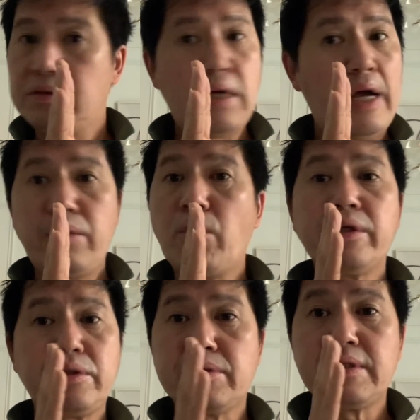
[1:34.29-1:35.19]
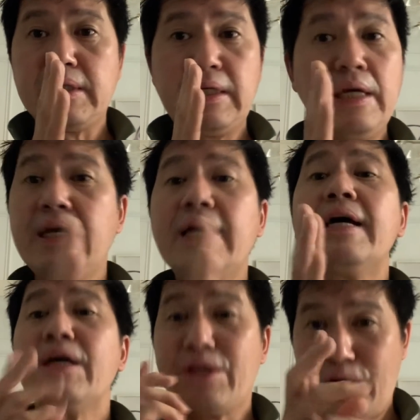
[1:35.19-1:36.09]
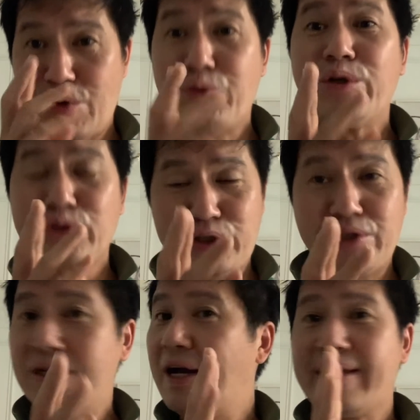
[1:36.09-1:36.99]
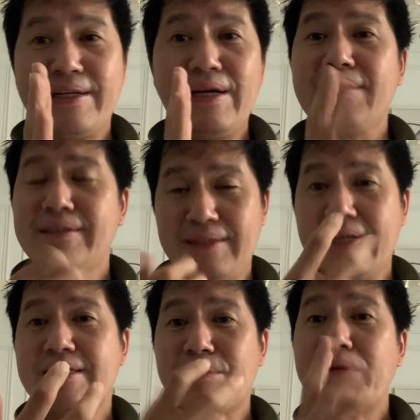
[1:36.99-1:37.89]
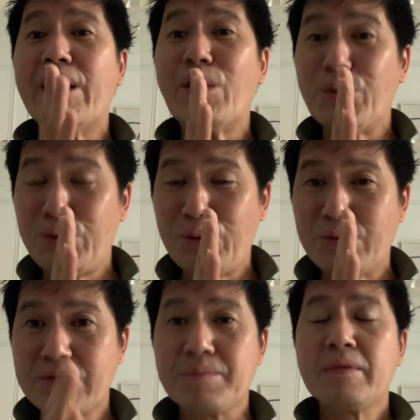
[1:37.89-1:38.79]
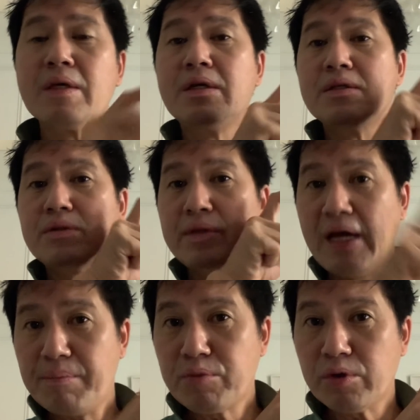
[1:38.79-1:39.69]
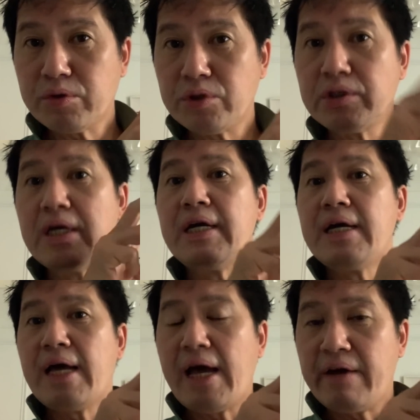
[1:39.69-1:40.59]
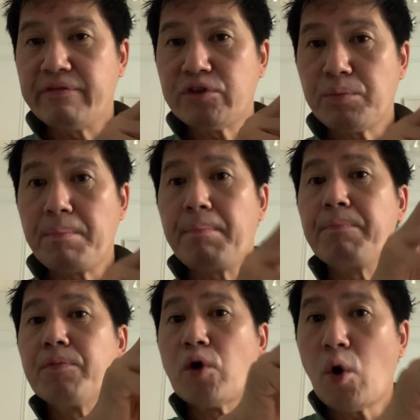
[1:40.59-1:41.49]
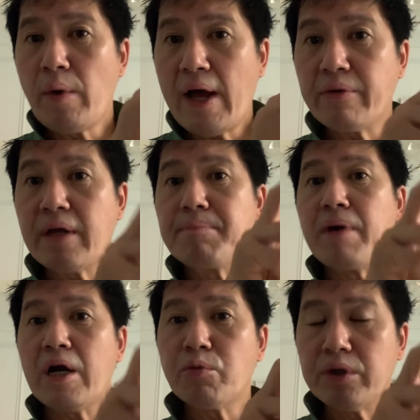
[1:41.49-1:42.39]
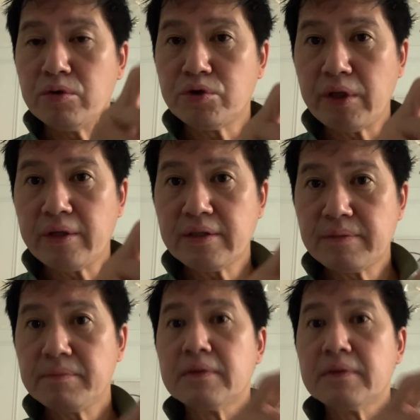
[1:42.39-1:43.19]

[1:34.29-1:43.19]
I want to see a real share. I cannot accept IOUs. So that brokerage have to go out and buy real shares,